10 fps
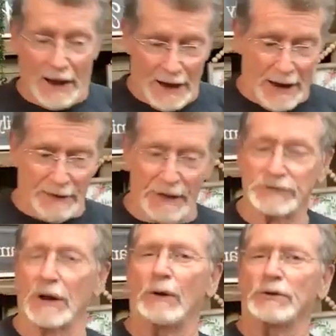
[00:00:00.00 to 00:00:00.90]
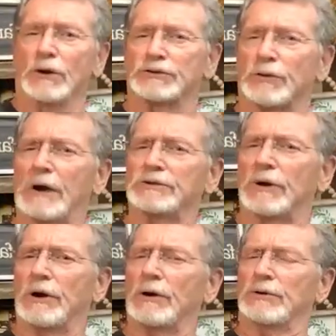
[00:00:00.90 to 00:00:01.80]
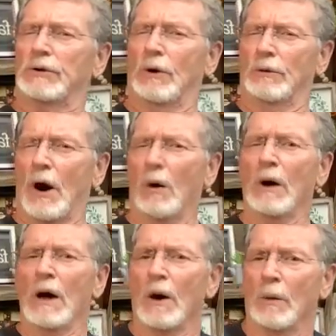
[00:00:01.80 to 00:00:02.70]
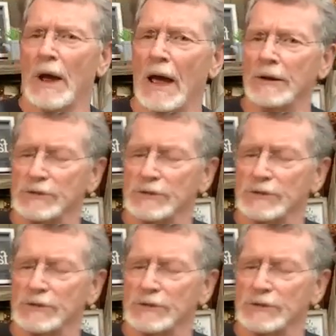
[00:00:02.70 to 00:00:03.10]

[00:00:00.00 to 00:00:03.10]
And they said, Oh, you're a stranger here and you don't know. We had